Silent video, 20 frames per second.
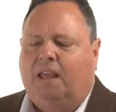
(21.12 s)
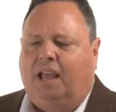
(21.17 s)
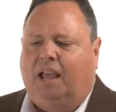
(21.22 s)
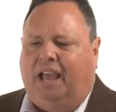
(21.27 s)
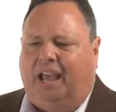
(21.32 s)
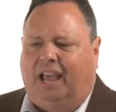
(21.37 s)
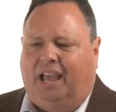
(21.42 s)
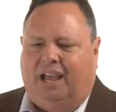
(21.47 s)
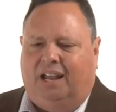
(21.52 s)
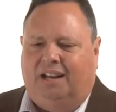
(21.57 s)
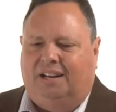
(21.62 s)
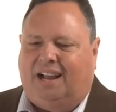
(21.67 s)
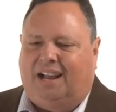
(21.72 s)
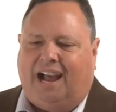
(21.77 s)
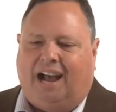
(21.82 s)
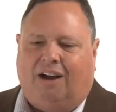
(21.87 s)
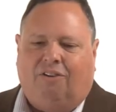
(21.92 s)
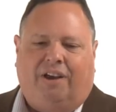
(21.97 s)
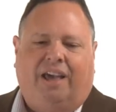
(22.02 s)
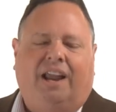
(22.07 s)
And
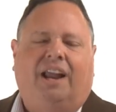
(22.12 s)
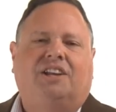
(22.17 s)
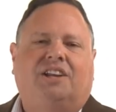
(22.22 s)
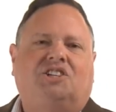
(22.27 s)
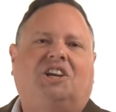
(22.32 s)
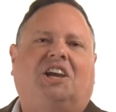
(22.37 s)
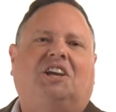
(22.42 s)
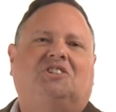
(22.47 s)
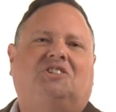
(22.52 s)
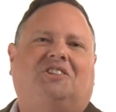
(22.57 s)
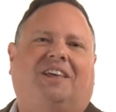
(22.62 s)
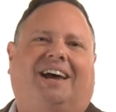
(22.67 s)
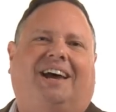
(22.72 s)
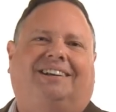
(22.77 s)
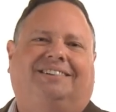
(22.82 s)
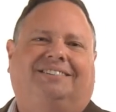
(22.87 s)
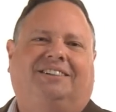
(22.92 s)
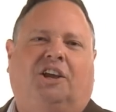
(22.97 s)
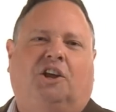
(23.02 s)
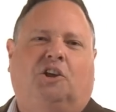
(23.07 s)
how can I change
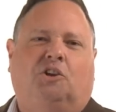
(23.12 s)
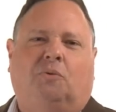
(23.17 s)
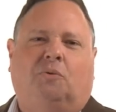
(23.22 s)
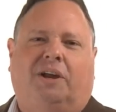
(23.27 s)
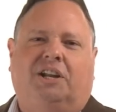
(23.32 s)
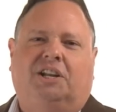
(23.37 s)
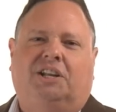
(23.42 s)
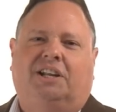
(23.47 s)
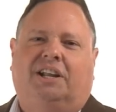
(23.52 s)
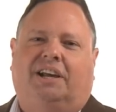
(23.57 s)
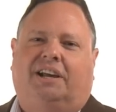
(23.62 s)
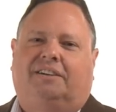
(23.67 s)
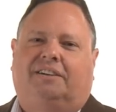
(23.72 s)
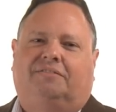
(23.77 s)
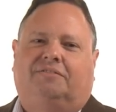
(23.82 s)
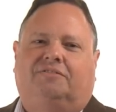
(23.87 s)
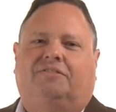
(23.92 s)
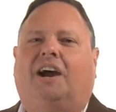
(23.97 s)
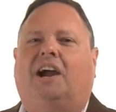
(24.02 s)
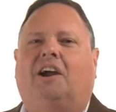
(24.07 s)
that? Do I need to
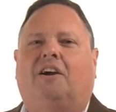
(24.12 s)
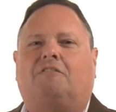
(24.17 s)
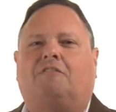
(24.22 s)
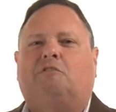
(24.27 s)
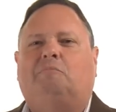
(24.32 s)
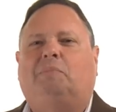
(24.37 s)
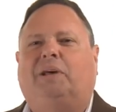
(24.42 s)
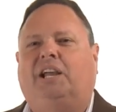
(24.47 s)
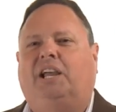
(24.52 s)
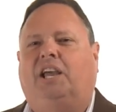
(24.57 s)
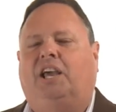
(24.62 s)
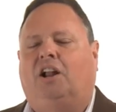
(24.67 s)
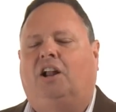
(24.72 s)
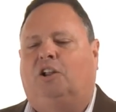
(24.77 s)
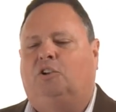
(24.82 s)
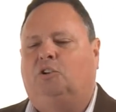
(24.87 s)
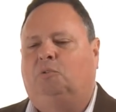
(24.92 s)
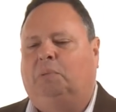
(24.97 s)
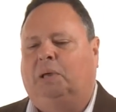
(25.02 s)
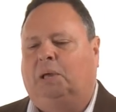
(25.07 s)
fire everybody, get all
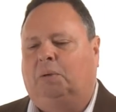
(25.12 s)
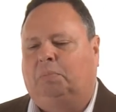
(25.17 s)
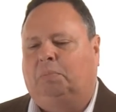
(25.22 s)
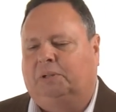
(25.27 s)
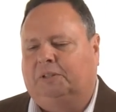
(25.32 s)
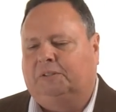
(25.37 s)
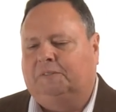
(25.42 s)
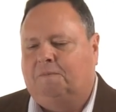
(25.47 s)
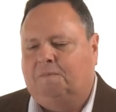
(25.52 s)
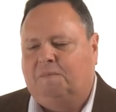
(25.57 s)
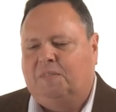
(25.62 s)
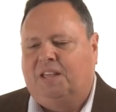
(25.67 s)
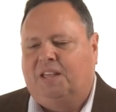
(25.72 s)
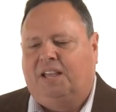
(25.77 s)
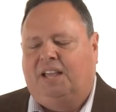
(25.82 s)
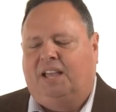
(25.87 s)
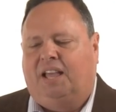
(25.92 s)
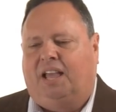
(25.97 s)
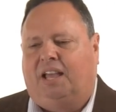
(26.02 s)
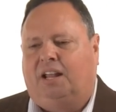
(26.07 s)
new people?
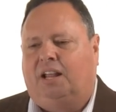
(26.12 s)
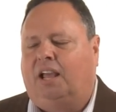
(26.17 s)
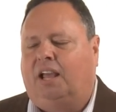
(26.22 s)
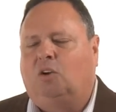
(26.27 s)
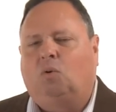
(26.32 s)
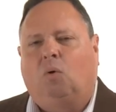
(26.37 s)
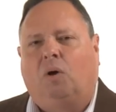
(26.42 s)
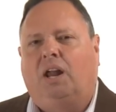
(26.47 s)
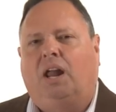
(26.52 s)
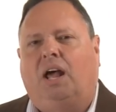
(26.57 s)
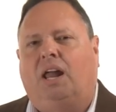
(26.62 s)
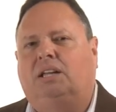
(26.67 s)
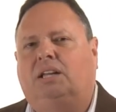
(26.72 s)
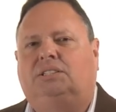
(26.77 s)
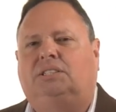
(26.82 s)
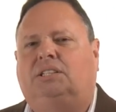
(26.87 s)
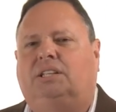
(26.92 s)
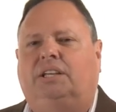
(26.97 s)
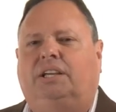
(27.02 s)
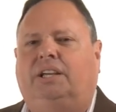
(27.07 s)
And quite
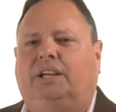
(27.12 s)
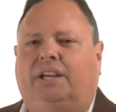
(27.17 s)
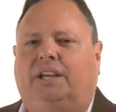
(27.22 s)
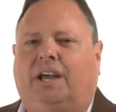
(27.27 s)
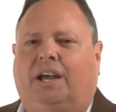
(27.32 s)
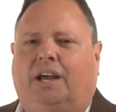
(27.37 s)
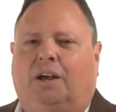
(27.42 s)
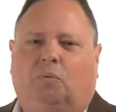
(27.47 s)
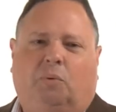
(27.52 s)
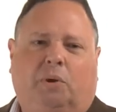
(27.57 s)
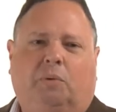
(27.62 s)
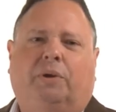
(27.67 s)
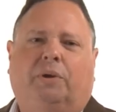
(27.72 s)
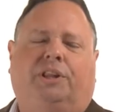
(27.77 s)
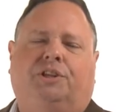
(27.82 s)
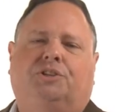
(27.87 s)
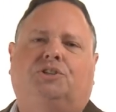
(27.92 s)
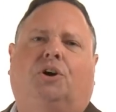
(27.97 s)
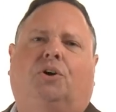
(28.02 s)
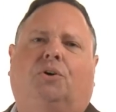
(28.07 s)
honestly, we
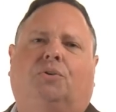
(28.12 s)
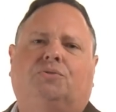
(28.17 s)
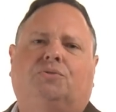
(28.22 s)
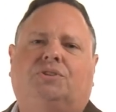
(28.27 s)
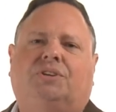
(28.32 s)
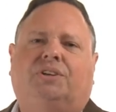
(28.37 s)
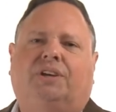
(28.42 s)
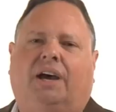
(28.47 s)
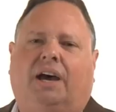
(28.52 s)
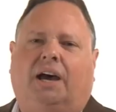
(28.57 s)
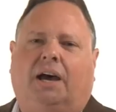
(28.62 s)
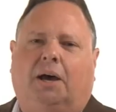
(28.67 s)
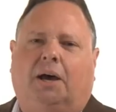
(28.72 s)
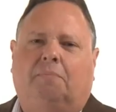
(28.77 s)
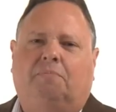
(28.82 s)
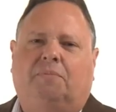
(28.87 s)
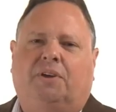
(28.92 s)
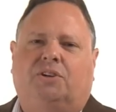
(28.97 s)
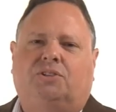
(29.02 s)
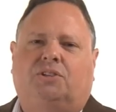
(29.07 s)
really don't.
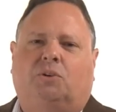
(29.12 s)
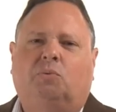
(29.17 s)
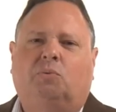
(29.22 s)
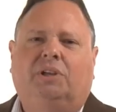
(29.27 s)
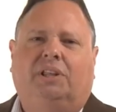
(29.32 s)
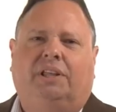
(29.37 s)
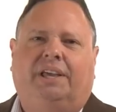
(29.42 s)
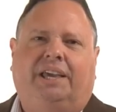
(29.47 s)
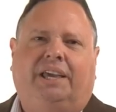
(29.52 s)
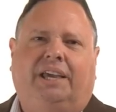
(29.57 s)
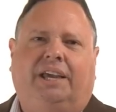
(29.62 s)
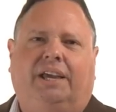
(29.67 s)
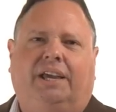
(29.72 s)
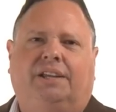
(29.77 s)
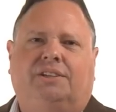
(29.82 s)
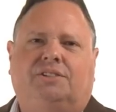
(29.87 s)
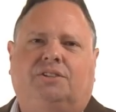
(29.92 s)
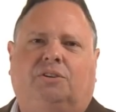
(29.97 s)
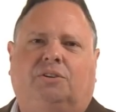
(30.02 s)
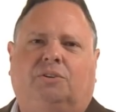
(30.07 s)
There's a real key
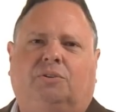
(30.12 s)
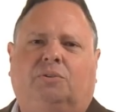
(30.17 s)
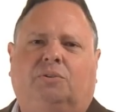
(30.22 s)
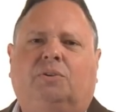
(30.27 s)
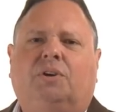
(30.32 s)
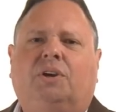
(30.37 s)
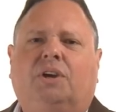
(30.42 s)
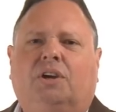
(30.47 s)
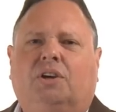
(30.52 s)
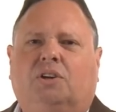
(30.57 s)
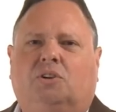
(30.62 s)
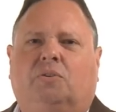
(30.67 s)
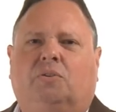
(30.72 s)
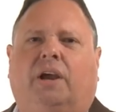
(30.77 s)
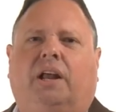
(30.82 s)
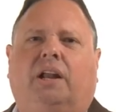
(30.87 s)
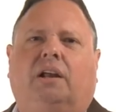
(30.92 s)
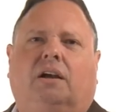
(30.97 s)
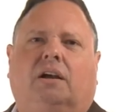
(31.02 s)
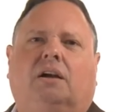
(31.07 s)
to
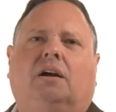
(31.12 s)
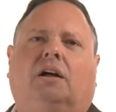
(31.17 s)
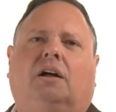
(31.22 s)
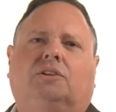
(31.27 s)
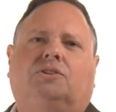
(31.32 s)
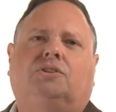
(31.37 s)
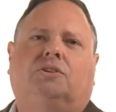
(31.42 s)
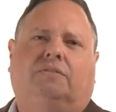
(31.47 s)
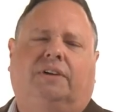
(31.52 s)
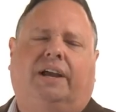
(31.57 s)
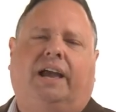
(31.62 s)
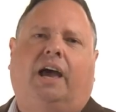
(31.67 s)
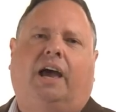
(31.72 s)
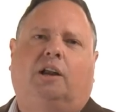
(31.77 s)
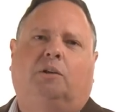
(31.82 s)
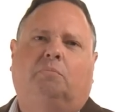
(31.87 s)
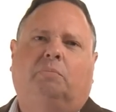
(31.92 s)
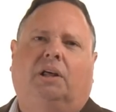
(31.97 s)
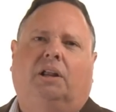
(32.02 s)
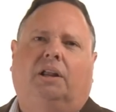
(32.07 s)
creating a culture of
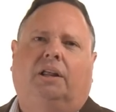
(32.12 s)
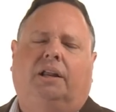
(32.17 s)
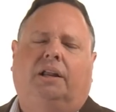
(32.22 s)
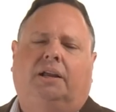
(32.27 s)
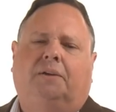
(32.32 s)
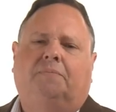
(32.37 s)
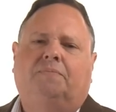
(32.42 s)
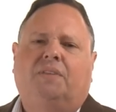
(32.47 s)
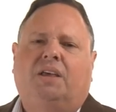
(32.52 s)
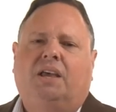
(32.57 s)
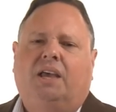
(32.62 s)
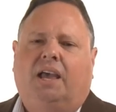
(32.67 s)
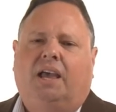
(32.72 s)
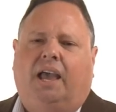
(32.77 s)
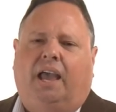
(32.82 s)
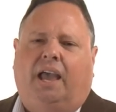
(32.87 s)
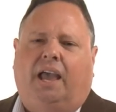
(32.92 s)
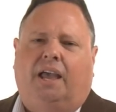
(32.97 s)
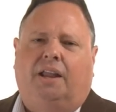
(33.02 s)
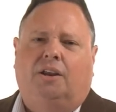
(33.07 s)
accountability
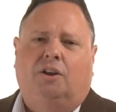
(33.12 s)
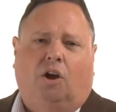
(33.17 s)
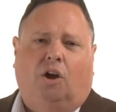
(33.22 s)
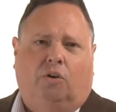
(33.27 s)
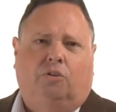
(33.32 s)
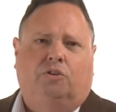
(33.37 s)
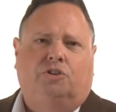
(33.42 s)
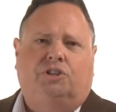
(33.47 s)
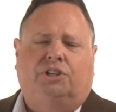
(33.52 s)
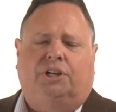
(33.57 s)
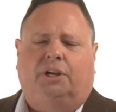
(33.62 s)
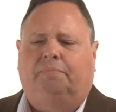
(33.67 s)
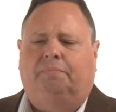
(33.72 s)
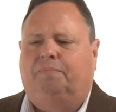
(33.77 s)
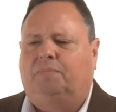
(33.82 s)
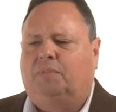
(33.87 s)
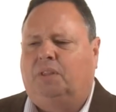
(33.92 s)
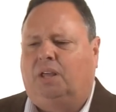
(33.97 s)
and ownership.